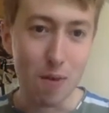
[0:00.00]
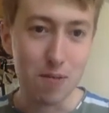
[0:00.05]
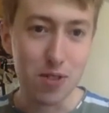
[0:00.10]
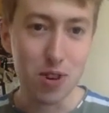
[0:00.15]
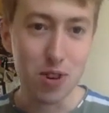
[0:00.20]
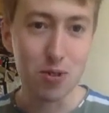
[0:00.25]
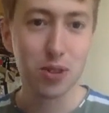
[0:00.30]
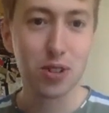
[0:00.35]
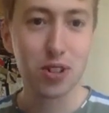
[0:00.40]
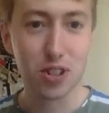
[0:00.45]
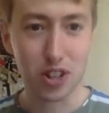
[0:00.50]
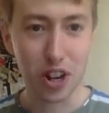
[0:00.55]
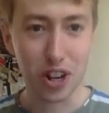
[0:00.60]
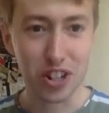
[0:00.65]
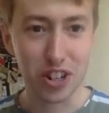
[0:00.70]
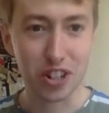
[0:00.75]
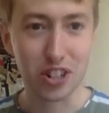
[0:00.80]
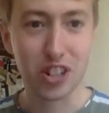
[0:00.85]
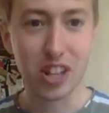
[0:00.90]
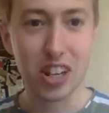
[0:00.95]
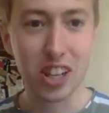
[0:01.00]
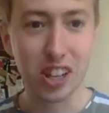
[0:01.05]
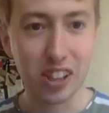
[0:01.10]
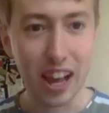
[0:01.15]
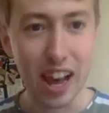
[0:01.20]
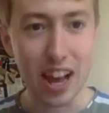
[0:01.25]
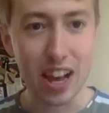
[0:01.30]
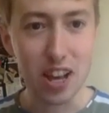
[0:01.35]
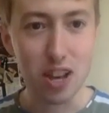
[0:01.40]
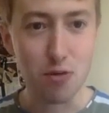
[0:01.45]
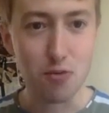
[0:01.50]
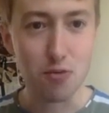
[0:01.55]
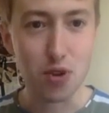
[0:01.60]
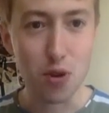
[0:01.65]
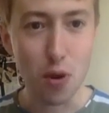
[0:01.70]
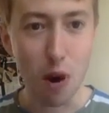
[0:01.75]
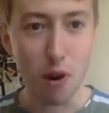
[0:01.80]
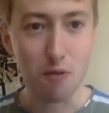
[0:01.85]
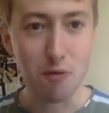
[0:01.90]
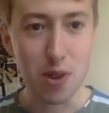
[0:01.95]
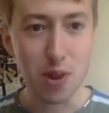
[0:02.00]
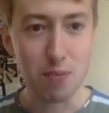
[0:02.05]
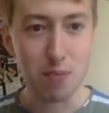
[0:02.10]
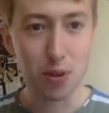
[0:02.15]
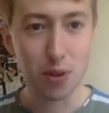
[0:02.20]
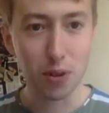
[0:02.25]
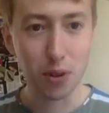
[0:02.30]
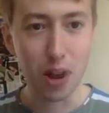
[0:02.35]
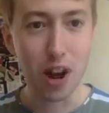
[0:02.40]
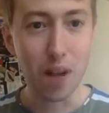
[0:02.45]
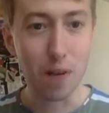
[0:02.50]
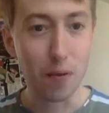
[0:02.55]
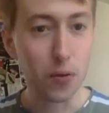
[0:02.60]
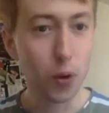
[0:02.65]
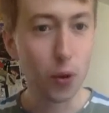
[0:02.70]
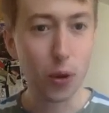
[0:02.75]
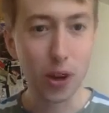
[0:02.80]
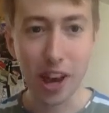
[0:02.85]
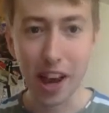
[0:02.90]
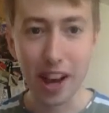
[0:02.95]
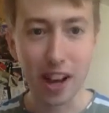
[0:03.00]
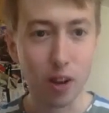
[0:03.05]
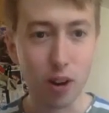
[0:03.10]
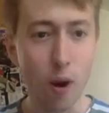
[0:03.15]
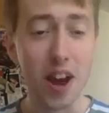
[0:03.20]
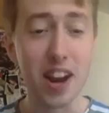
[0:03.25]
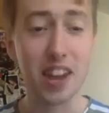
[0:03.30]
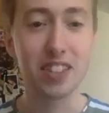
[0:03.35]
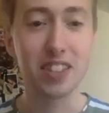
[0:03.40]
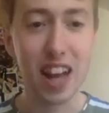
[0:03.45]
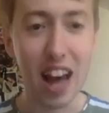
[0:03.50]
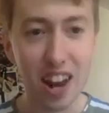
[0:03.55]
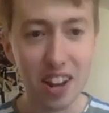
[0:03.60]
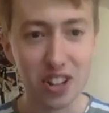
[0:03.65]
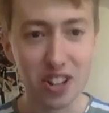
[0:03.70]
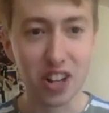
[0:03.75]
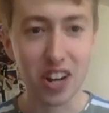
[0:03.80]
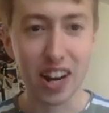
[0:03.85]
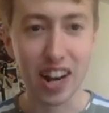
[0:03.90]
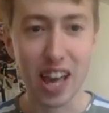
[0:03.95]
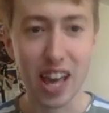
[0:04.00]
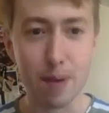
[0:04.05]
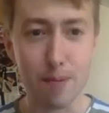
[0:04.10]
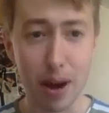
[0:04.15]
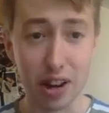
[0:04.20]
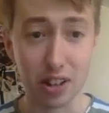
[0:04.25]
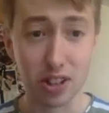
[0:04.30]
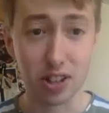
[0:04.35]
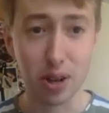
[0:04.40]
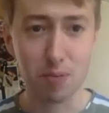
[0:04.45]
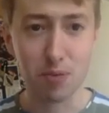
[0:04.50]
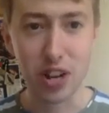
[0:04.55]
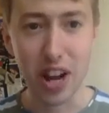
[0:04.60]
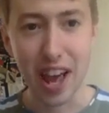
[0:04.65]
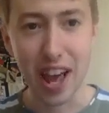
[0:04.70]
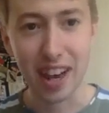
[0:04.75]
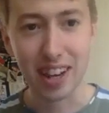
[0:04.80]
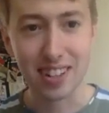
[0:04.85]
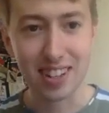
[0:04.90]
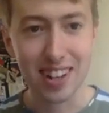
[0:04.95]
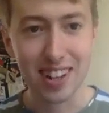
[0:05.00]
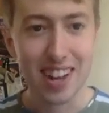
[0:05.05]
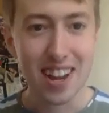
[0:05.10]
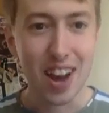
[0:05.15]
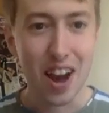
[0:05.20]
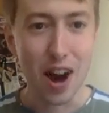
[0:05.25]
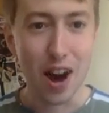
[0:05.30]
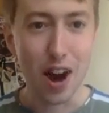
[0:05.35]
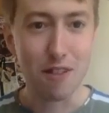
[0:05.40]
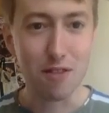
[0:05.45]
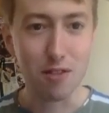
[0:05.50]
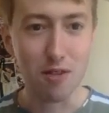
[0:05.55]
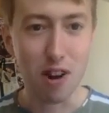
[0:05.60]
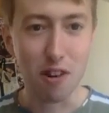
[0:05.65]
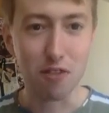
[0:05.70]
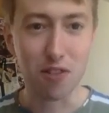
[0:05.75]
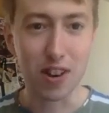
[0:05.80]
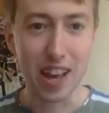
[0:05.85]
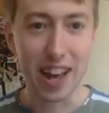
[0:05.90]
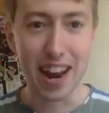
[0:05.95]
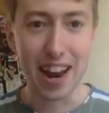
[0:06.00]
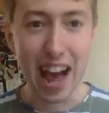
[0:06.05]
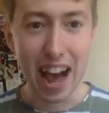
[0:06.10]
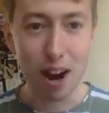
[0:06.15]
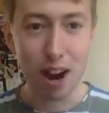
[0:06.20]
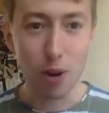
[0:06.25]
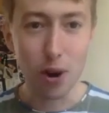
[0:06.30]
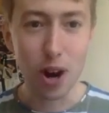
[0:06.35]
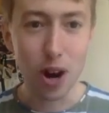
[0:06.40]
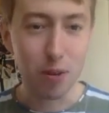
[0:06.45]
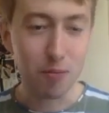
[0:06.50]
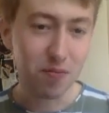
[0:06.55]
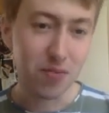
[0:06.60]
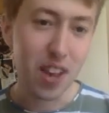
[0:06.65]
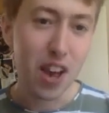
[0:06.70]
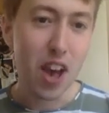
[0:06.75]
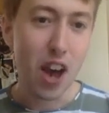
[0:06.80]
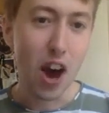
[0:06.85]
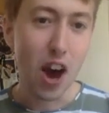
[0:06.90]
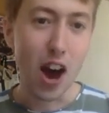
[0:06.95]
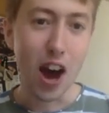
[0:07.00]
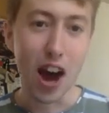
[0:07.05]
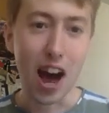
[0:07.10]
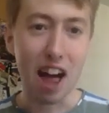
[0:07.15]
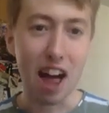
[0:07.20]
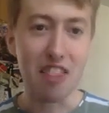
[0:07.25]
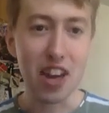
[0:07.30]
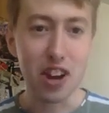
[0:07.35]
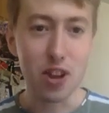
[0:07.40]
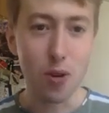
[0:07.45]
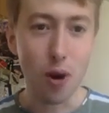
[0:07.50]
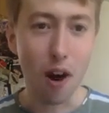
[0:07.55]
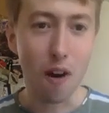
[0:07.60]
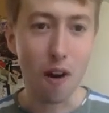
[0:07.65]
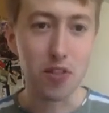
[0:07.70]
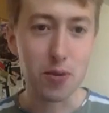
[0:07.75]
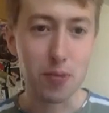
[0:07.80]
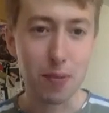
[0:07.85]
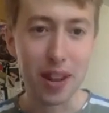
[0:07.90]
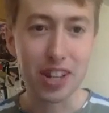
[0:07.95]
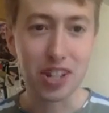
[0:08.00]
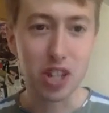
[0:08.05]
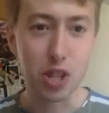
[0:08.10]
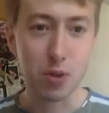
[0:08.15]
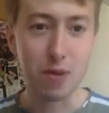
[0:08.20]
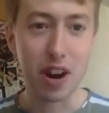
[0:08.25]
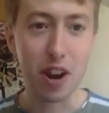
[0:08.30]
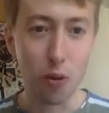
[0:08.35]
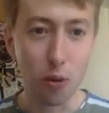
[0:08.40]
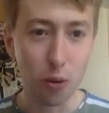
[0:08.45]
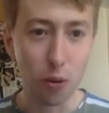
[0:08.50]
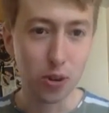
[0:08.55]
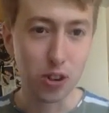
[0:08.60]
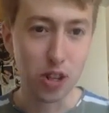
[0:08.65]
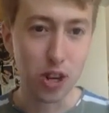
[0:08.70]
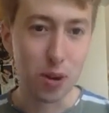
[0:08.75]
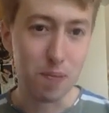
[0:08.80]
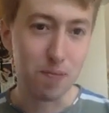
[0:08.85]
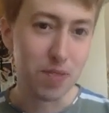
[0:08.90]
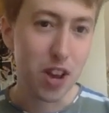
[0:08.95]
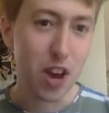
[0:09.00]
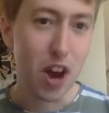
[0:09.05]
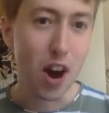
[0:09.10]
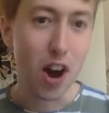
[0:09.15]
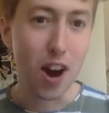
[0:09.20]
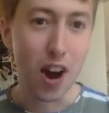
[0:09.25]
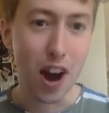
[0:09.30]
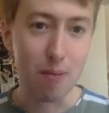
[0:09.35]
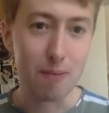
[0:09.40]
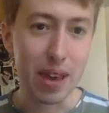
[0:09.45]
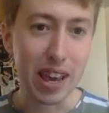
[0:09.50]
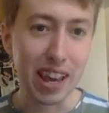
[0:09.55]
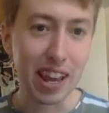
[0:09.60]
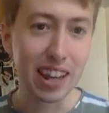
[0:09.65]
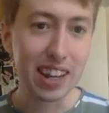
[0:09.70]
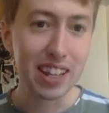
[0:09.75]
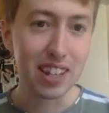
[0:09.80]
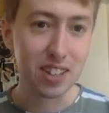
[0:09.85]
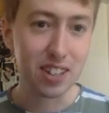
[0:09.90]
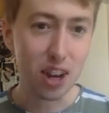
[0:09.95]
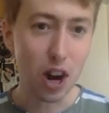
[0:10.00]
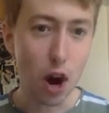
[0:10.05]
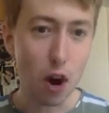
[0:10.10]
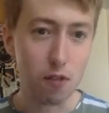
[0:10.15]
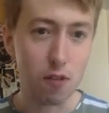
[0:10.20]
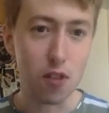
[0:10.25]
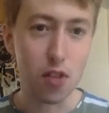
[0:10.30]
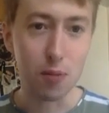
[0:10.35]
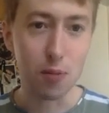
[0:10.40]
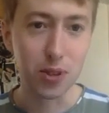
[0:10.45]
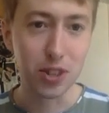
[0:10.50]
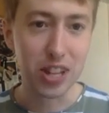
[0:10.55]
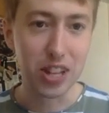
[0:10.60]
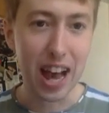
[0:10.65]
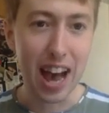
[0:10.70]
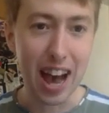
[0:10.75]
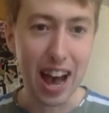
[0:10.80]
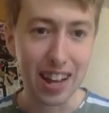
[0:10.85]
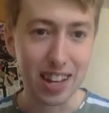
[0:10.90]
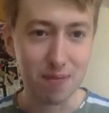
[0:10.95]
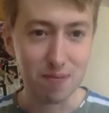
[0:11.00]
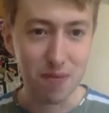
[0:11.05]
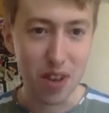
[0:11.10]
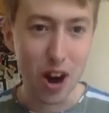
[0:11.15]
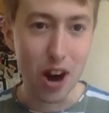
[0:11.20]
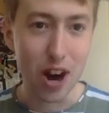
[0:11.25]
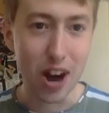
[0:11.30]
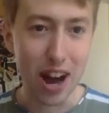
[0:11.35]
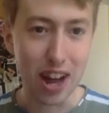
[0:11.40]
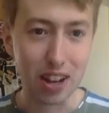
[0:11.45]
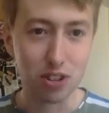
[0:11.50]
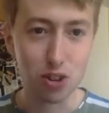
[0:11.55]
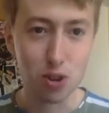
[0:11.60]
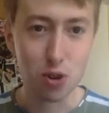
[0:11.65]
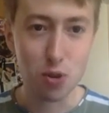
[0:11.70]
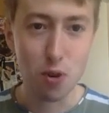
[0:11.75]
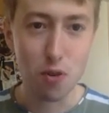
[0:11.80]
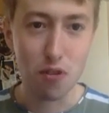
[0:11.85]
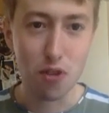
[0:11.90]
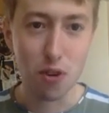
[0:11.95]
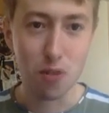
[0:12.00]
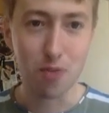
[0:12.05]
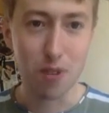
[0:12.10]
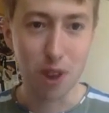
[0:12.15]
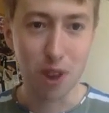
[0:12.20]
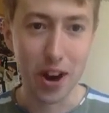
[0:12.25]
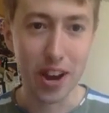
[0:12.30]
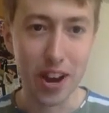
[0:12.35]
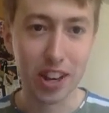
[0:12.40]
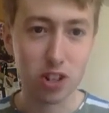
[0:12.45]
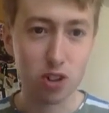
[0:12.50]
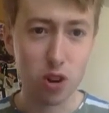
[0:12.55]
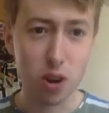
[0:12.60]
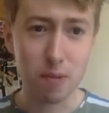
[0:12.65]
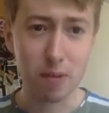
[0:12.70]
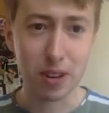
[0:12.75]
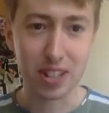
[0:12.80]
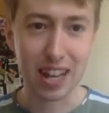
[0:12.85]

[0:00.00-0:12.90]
You as a judge are sitting there, you have people talking quite intelligently about a subject for roughly an hour, and then you have to place them in an order and make at least half of them sad and two of them extremely